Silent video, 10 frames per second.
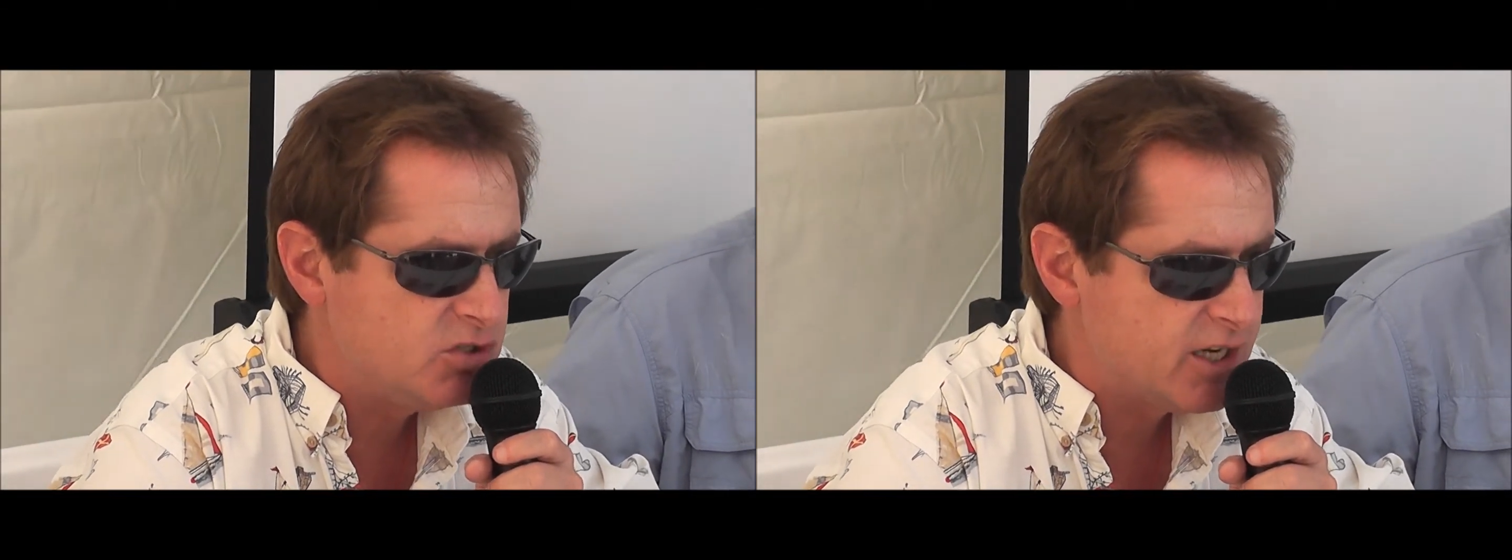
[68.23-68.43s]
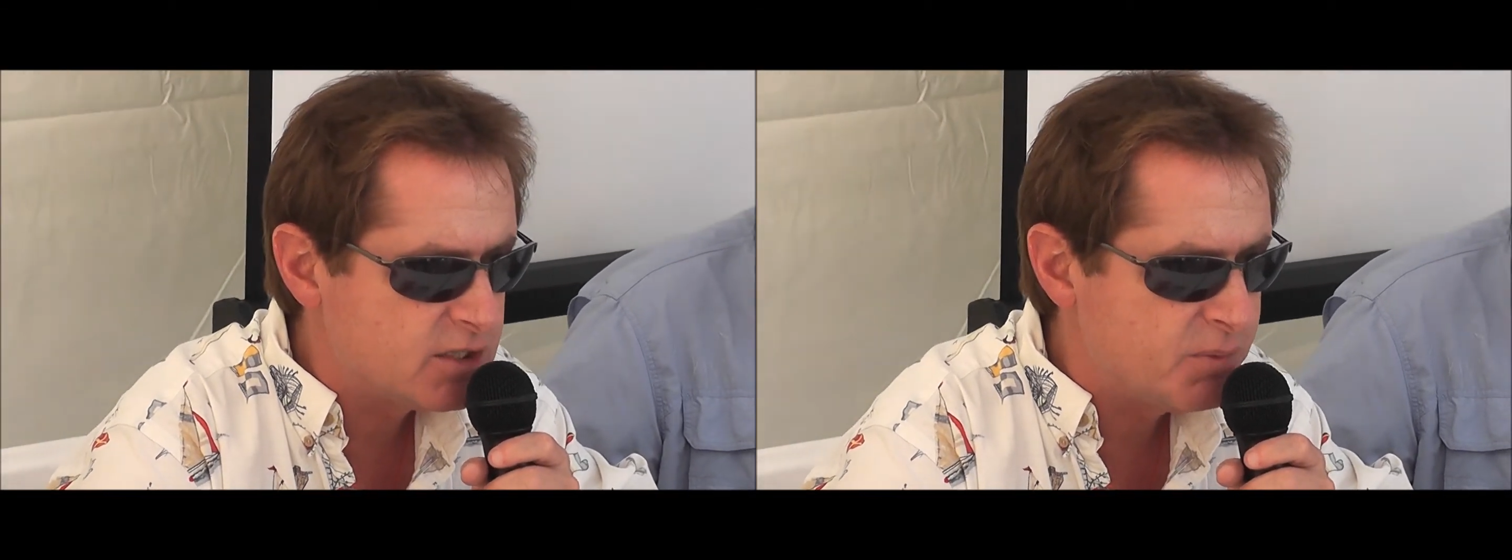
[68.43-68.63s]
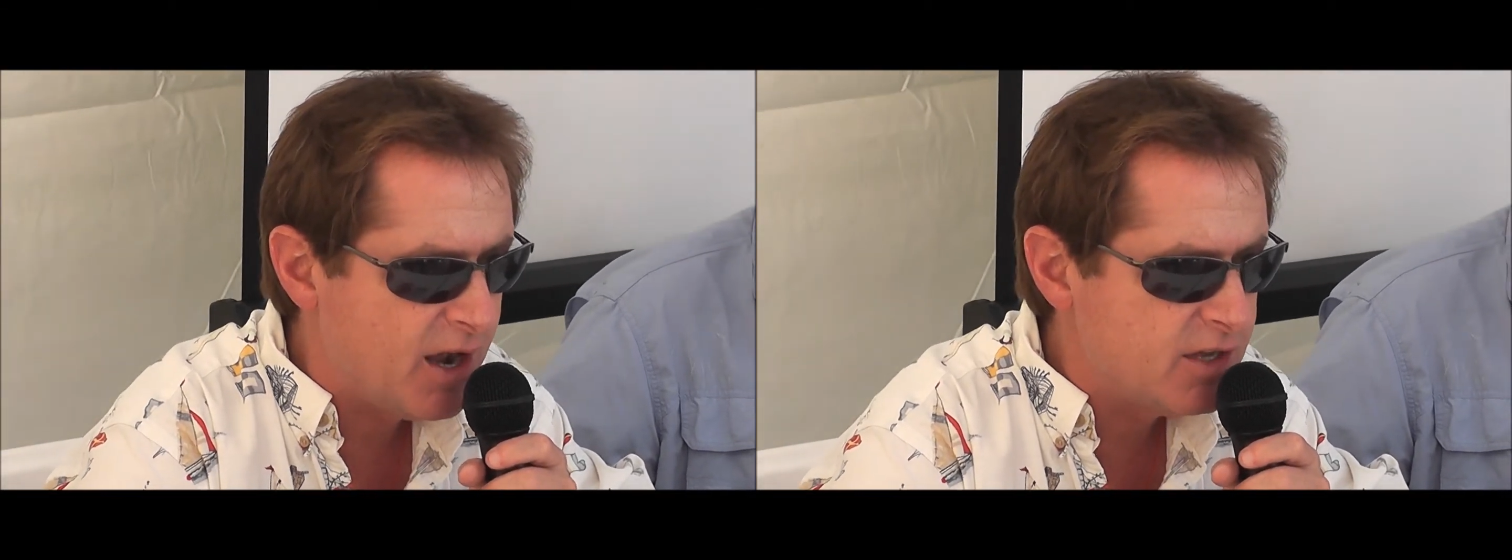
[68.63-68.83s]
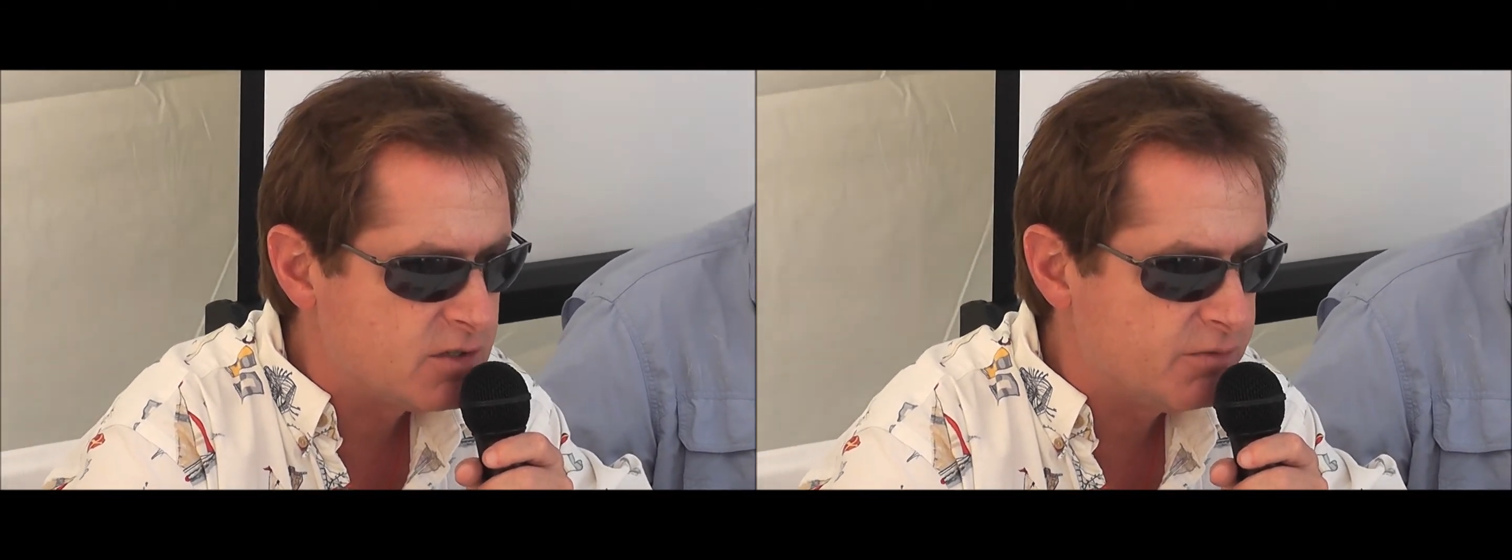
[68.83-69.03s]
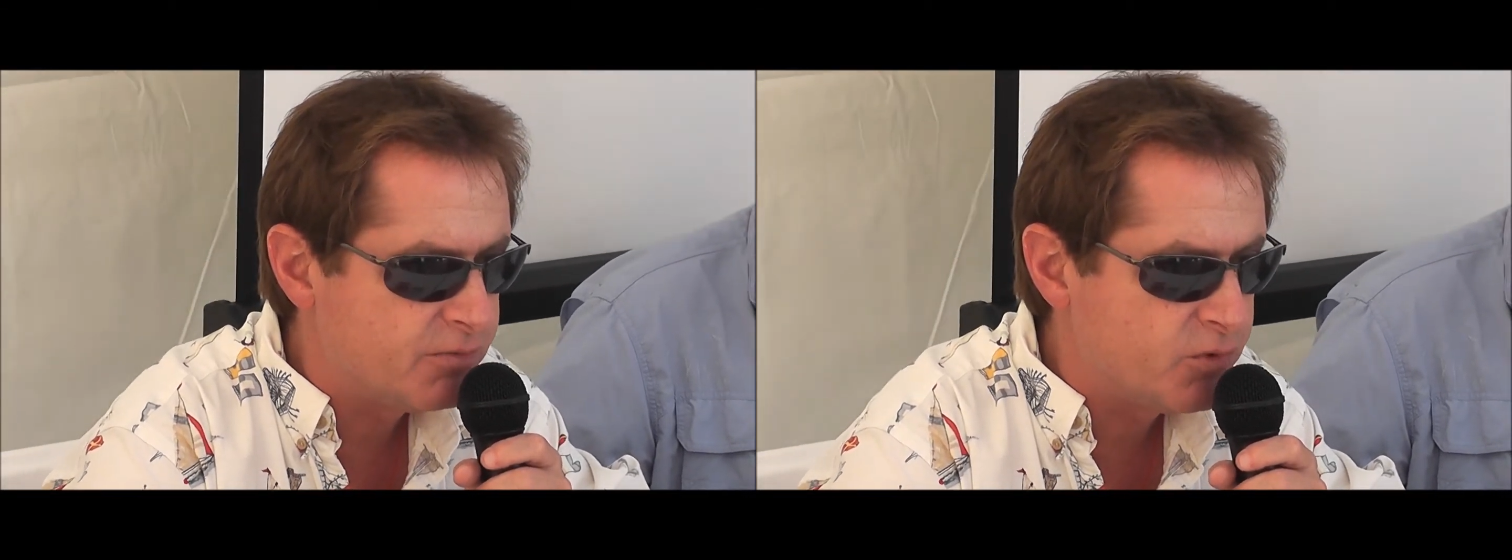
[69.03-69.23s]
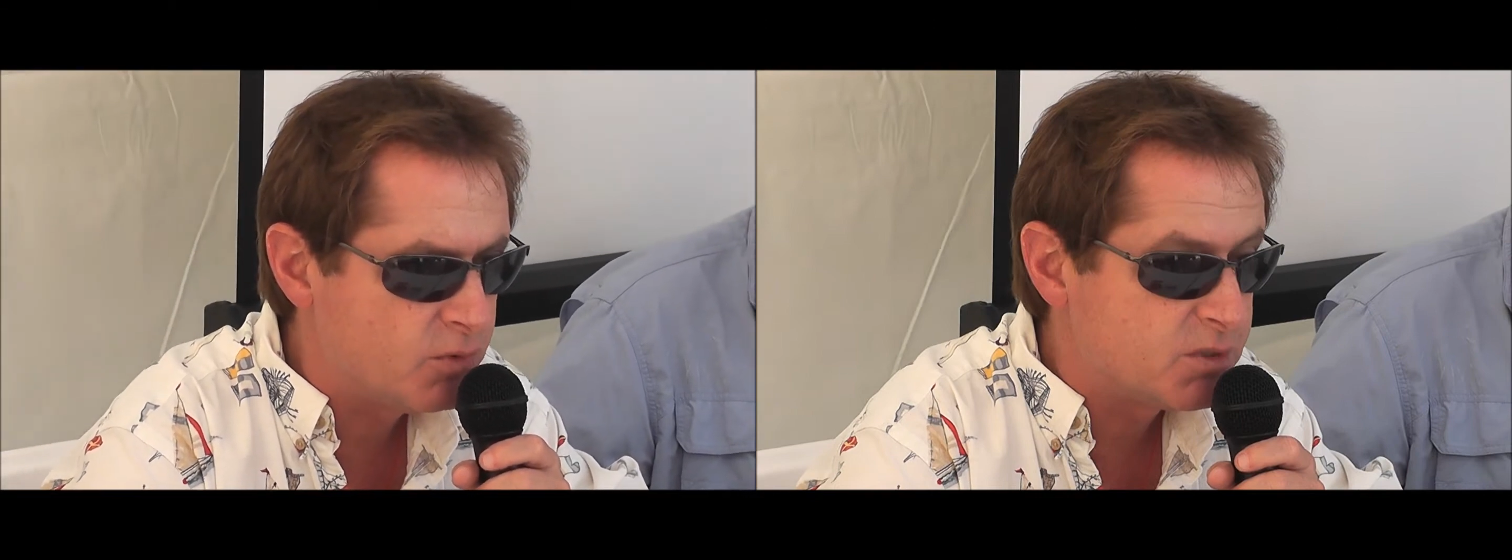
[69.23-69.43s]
you test positive for